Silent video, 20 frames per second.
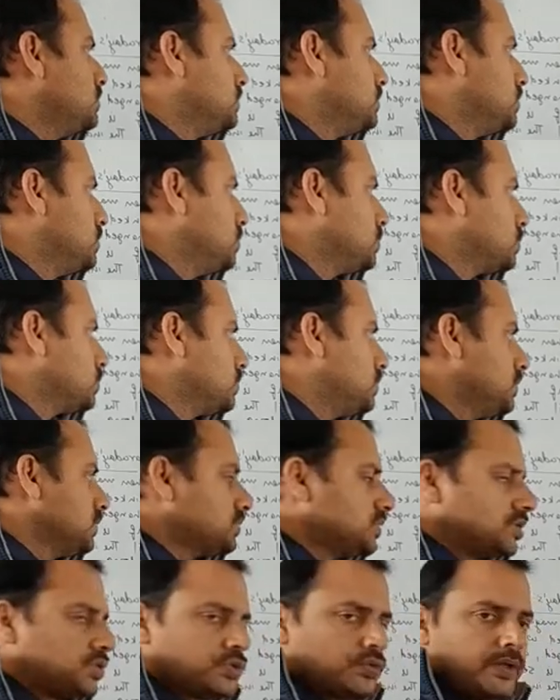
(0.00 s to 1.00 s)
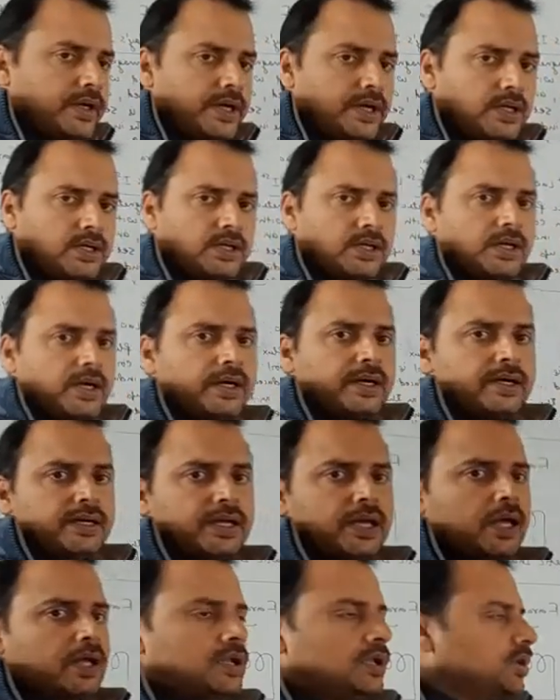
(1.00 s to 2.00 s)
due to this straight current
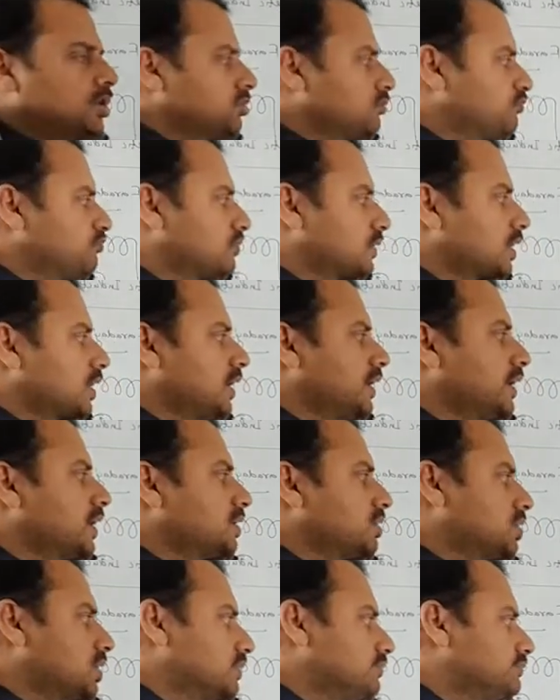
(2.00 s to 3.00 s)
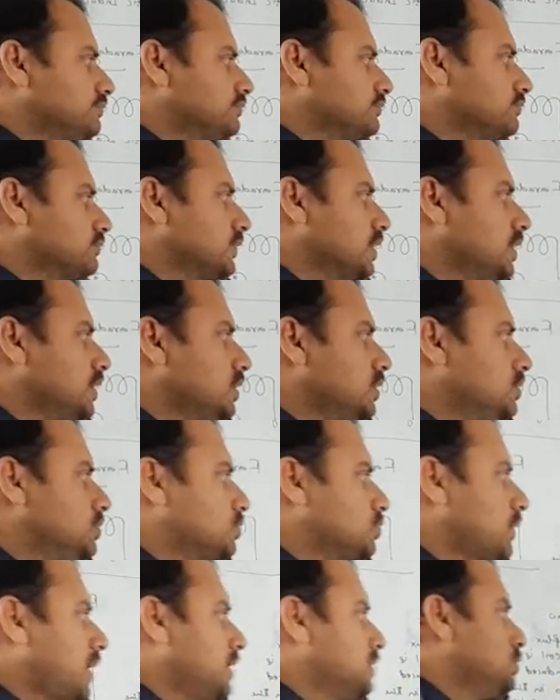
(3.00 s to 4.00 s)
carrying conductor.
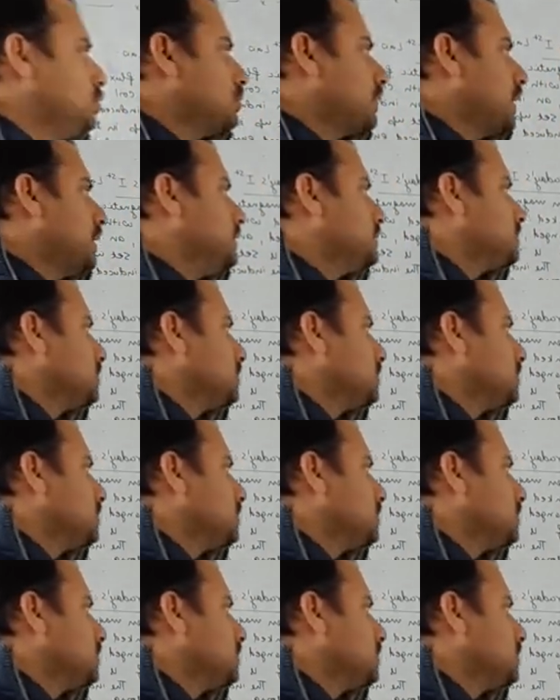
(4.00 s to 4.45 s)
So as you can